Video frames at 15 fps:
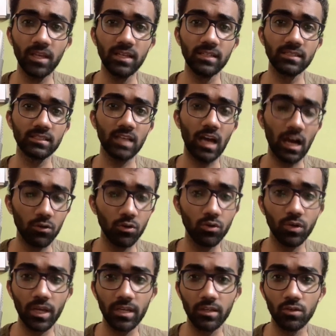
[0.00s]
is how do
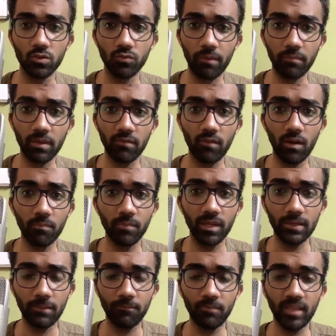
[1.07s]
you get into web development?